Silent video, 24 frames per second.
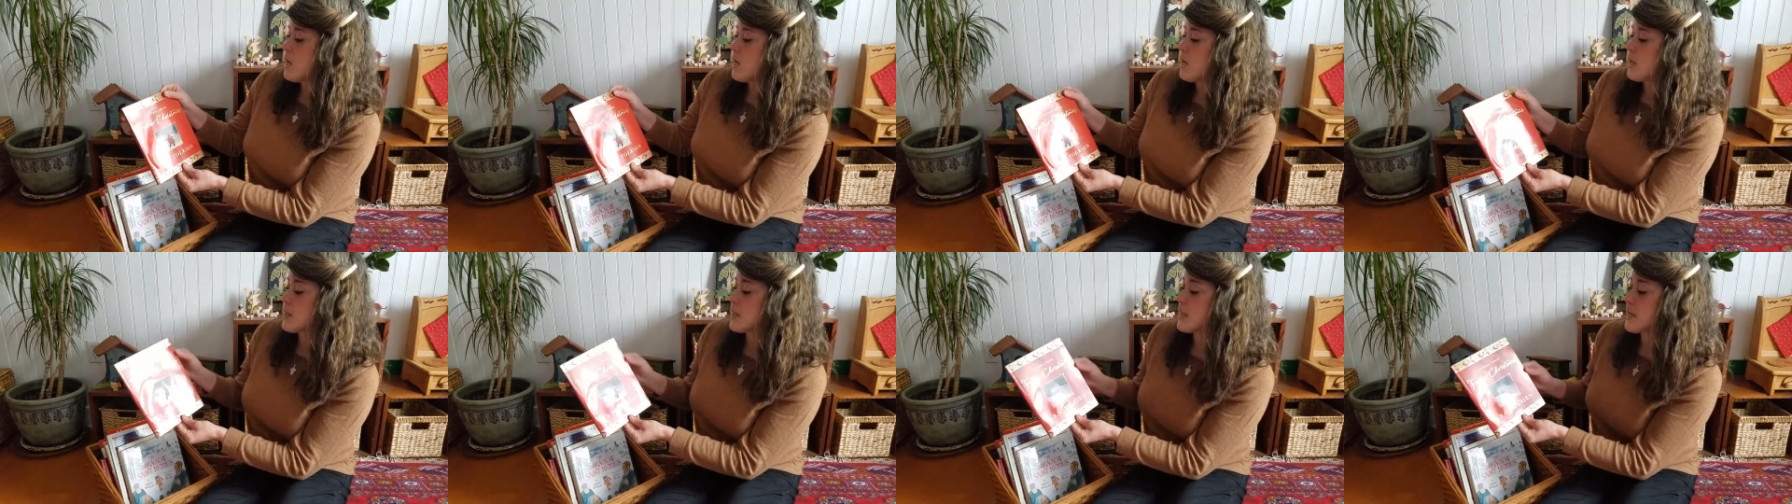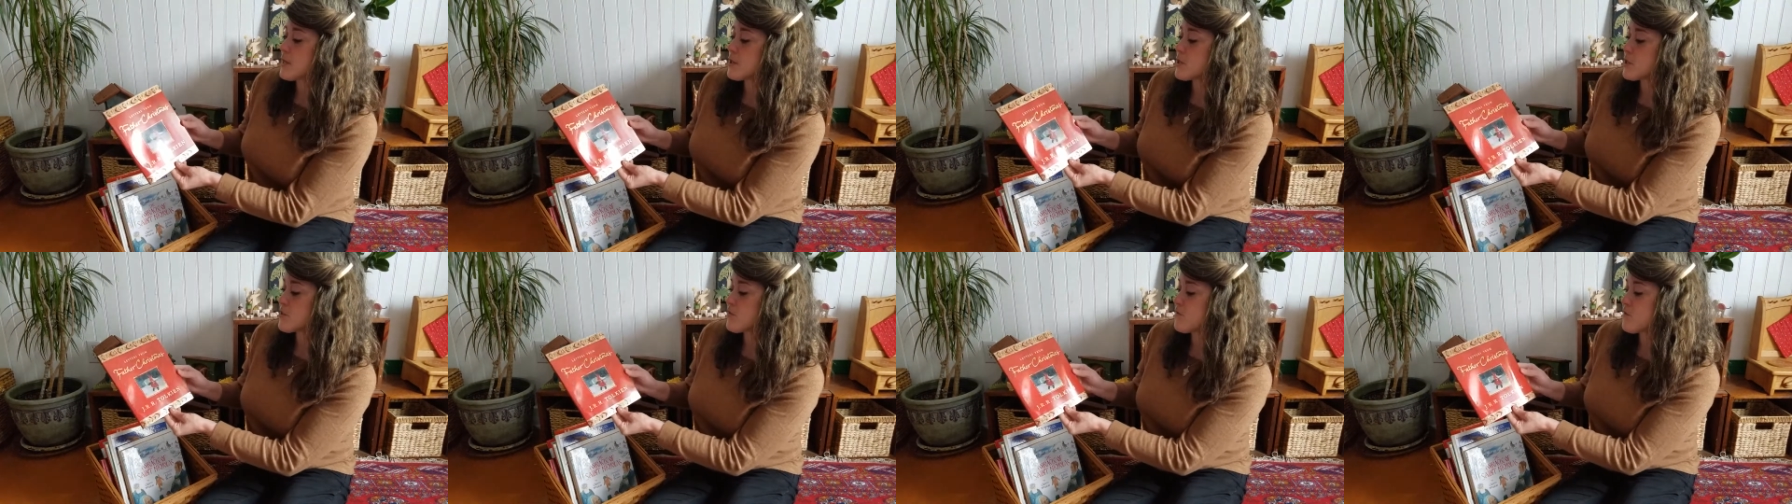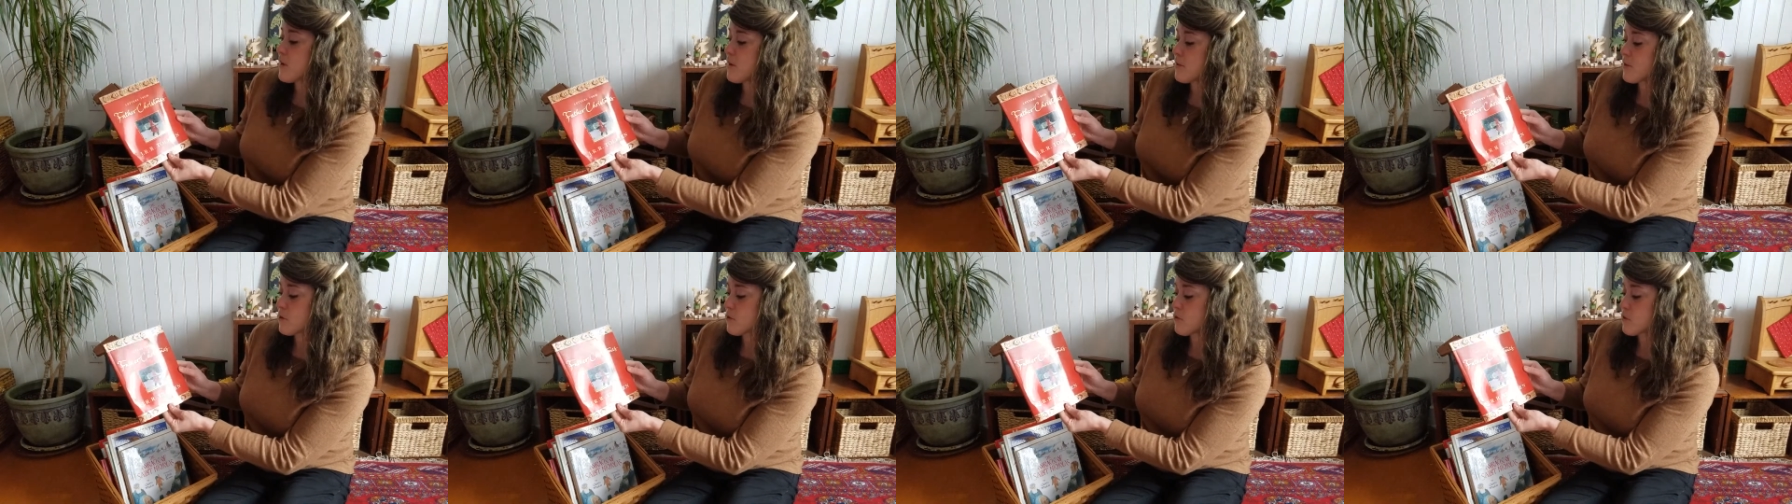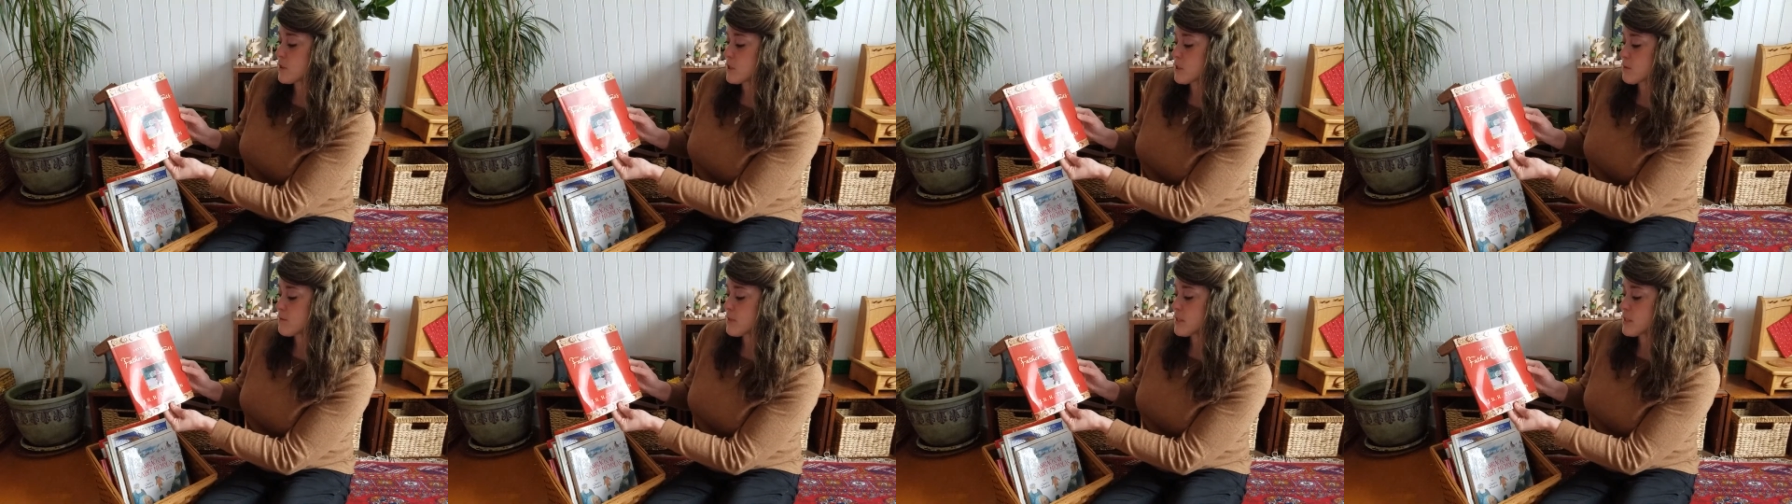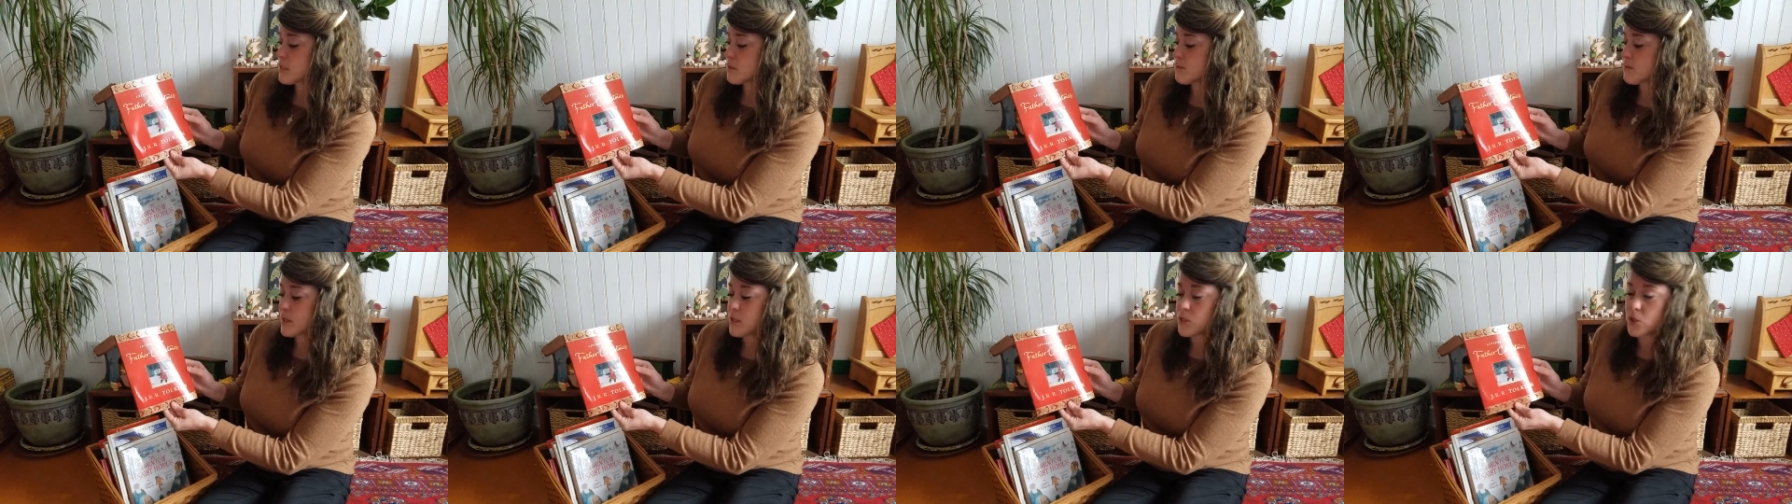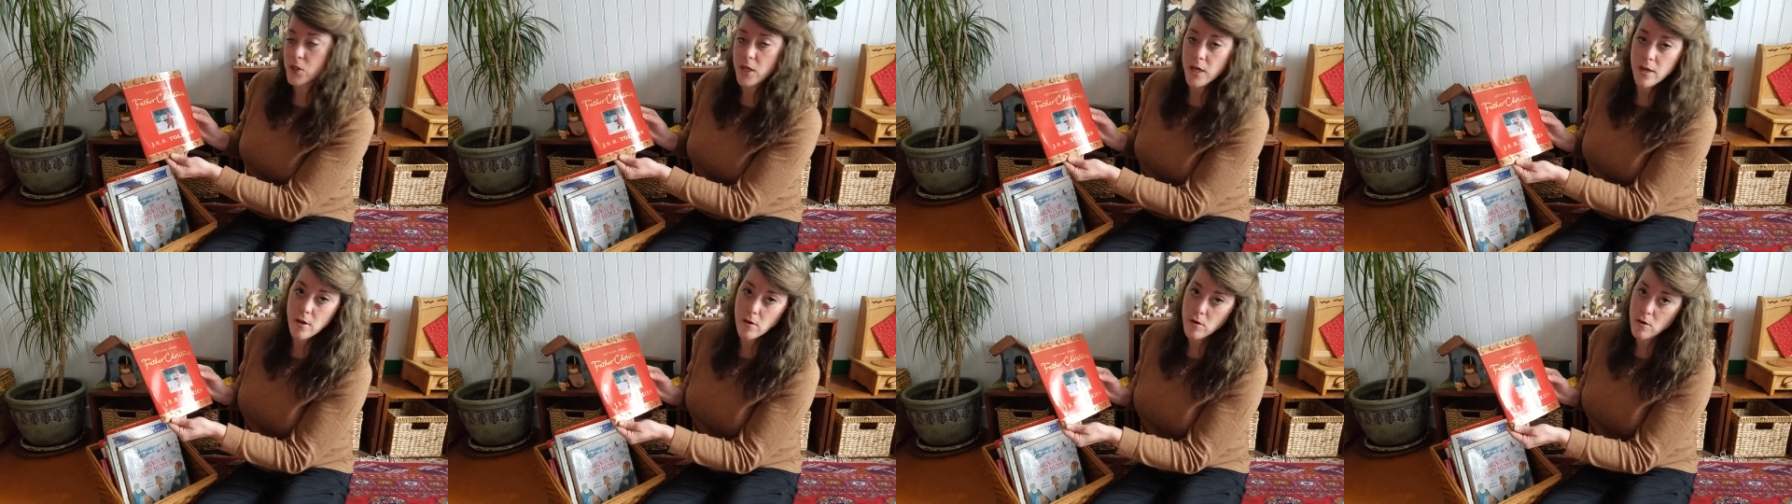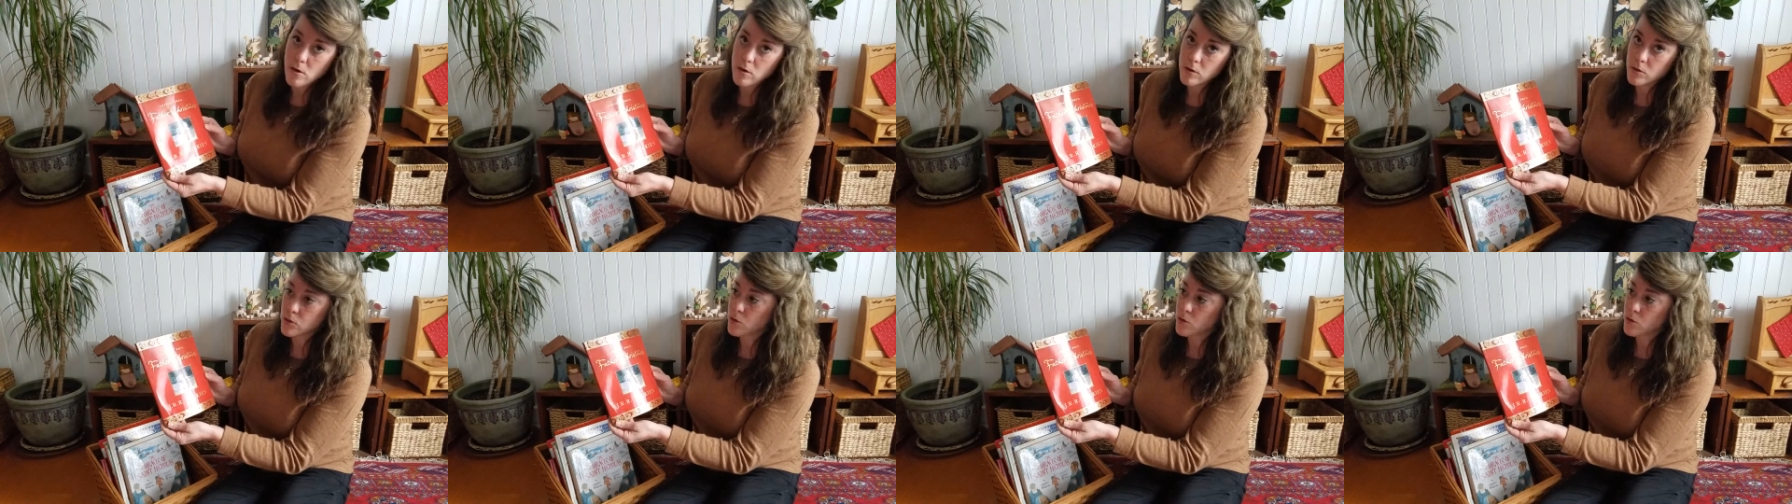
Letters from Mother Christmas by J.R.R.